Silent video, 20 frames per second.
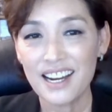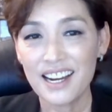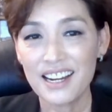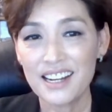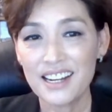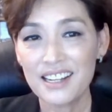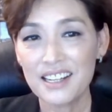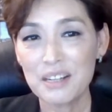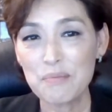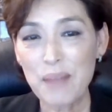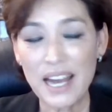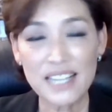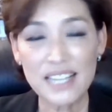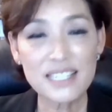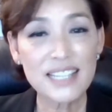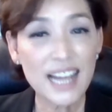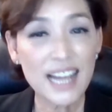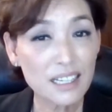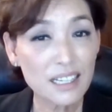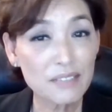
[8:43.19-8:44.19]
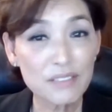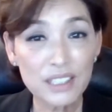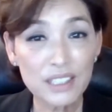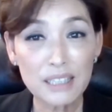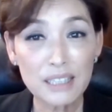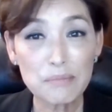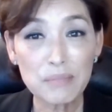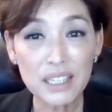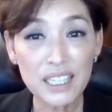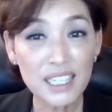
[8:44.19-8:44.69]
uh, passed out of the
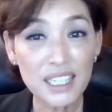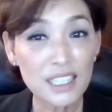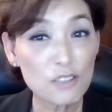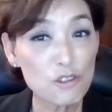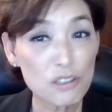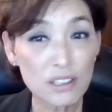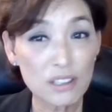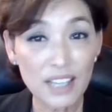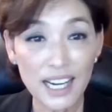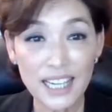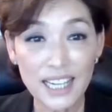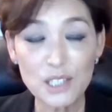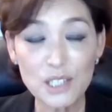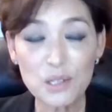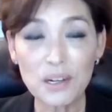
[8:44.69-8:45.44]
committee in July,